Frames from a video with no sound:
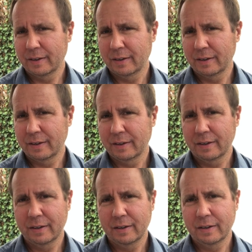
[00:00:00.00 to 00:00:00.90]

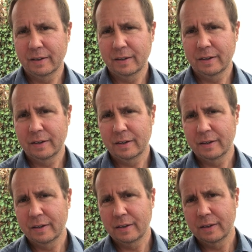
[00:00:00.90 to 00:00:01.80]

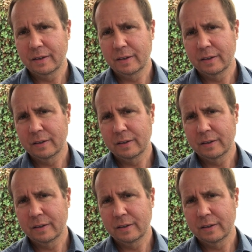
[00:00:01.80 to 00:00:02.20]
[no speech]